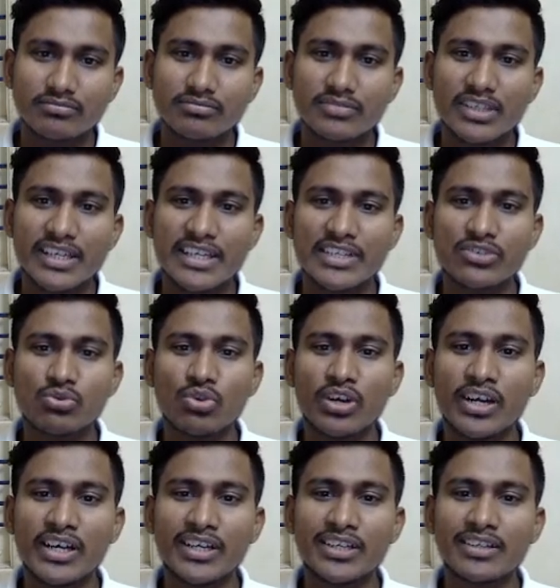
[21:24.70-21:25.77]
is
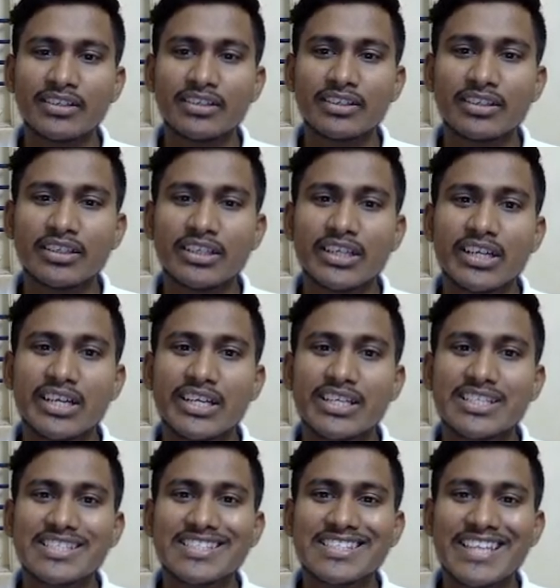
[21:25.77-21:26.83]
what?
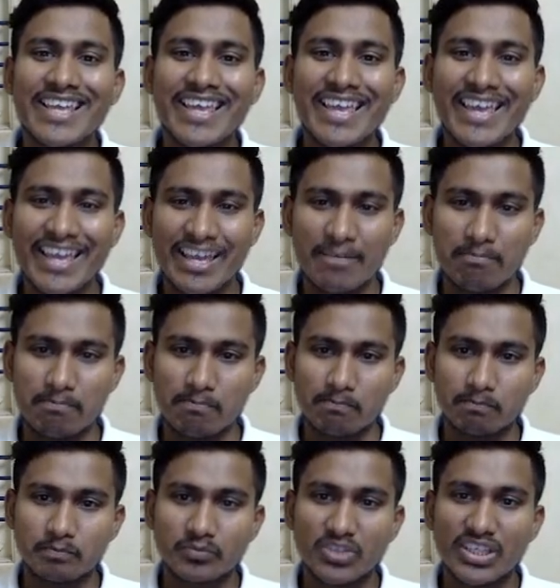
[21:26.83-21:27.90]
Same,
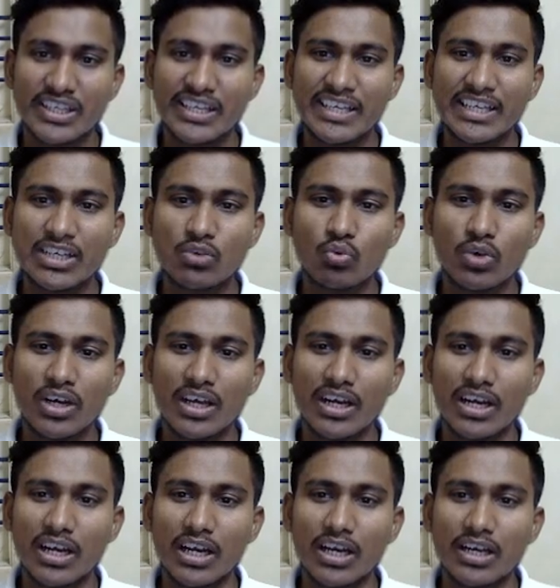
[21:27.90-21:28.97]
equal.
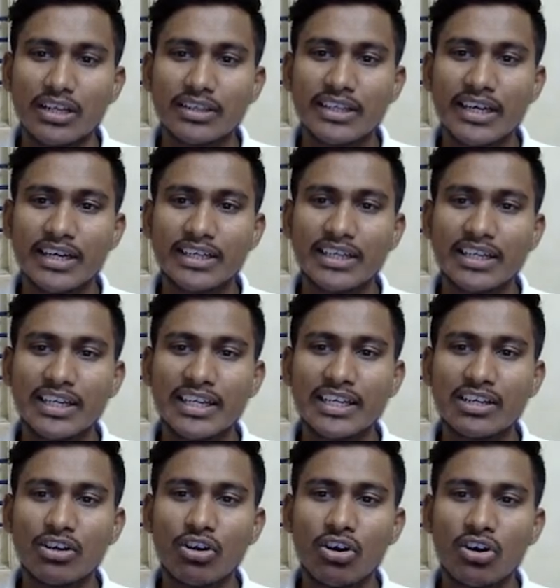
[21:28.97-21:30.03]
They are
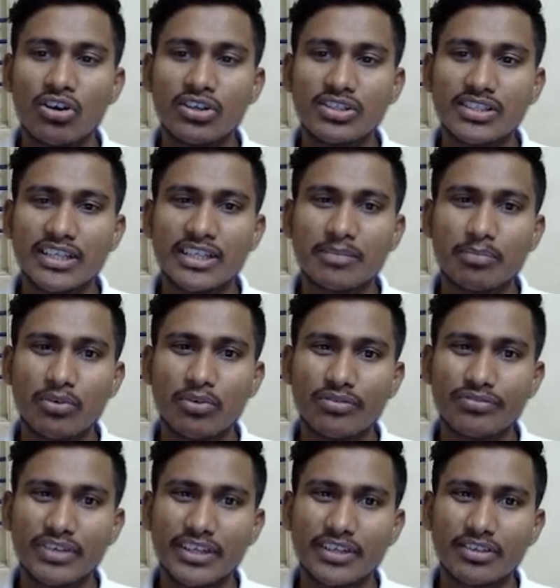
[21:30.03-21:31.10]
telling loss and
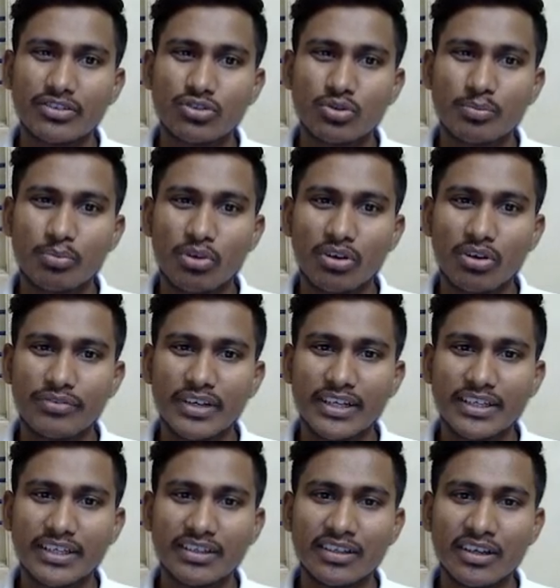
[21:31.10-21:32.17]
profit. So profit
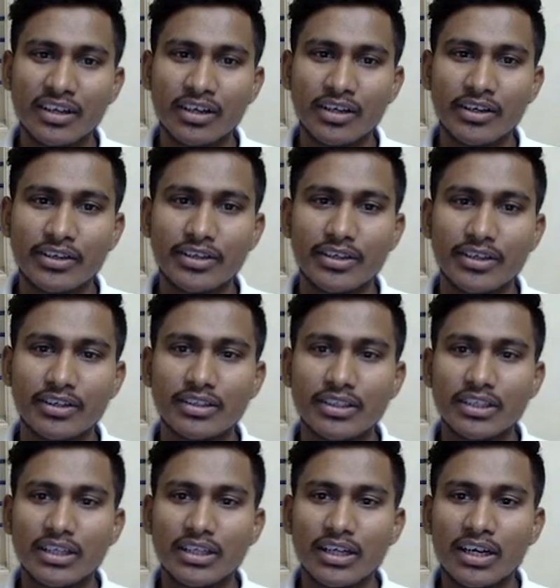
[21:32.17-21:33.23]
earned
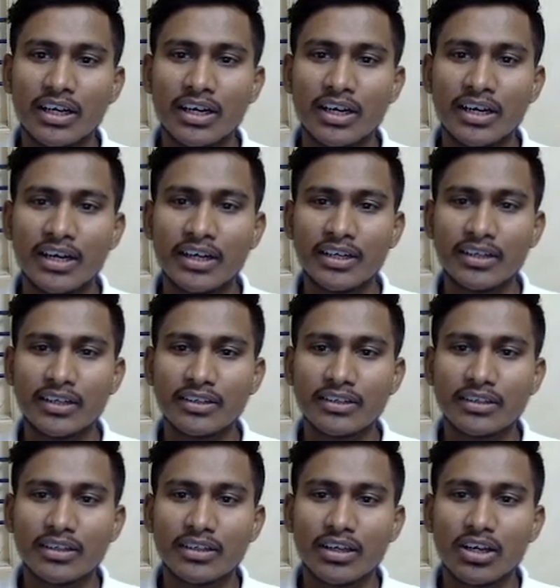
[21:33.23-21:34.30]
and
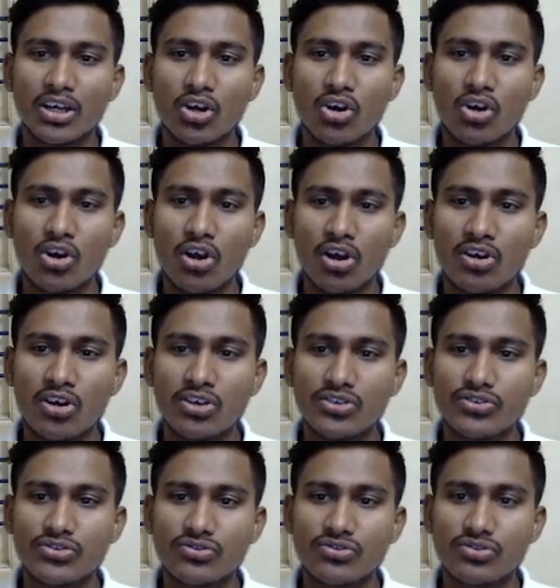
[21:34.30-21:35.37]

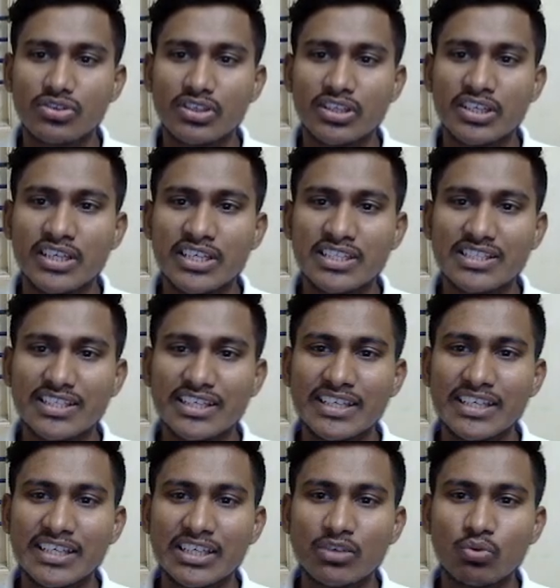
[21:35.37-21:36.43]
loss is
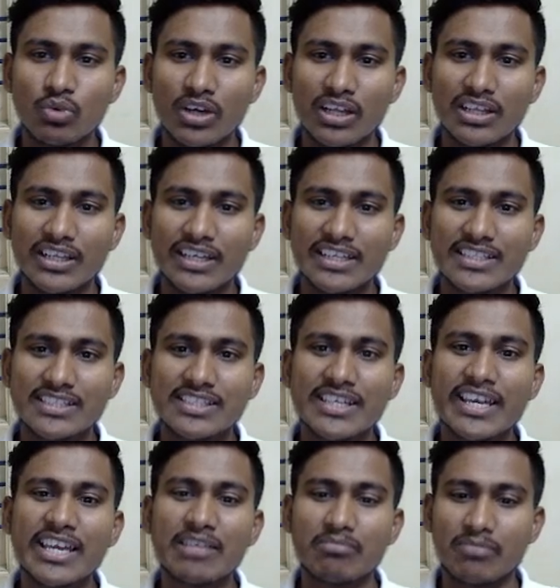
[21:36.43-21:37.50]
equal. That is
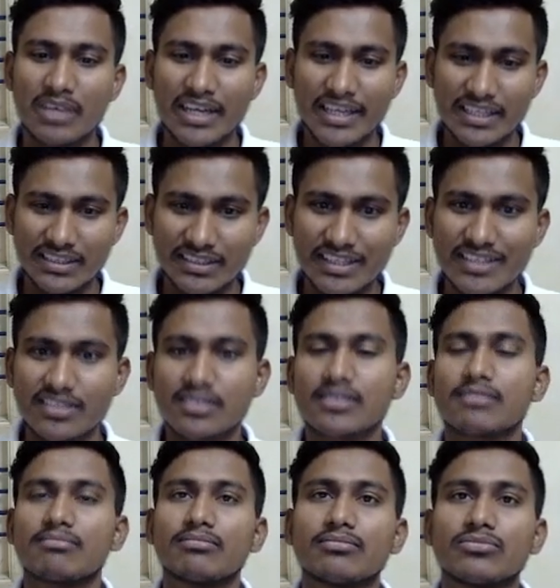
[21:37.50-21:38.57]
same, like this.
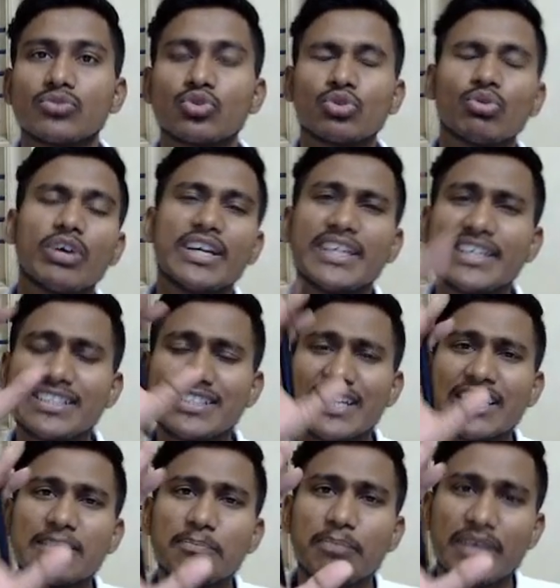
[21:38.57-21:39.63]
So what is
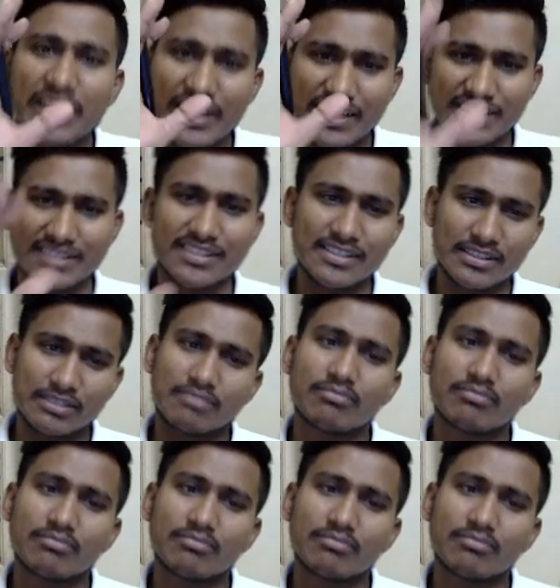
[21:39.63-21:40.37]
that price?